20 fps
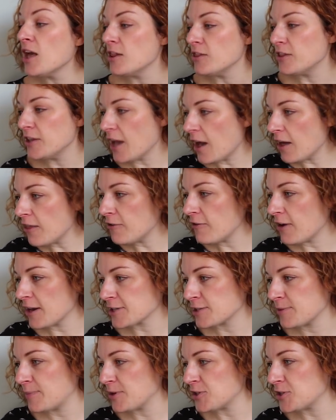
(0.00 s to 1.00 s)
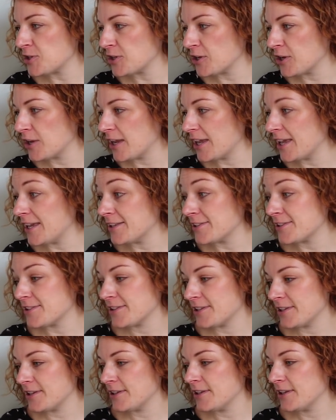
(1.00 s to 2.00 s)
The other exhibition is,